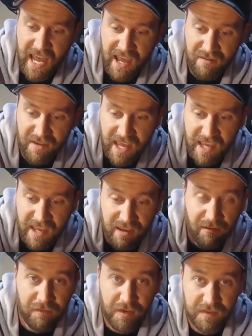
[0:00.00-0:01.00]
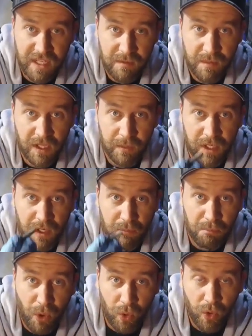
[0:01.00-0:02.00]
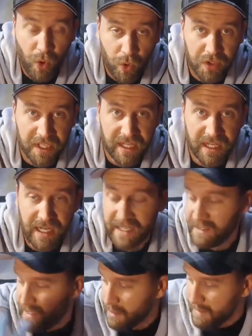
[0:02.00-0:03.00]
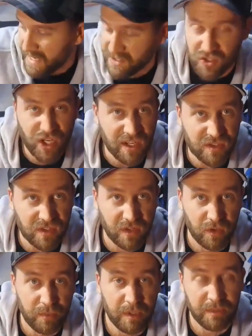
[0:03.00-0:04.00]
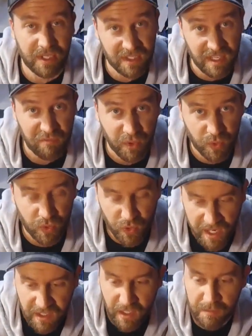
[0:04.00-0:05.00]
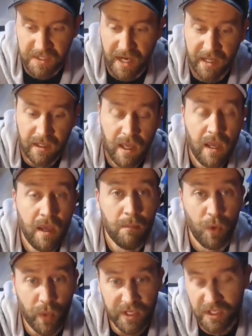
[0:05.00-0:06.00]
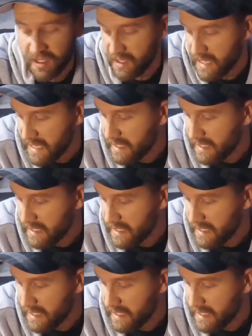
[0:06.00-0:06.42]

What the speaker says: have a 15mm bolt holding it on. Now mine's changed a little bit because I've put new crank arms on it, but what you're going to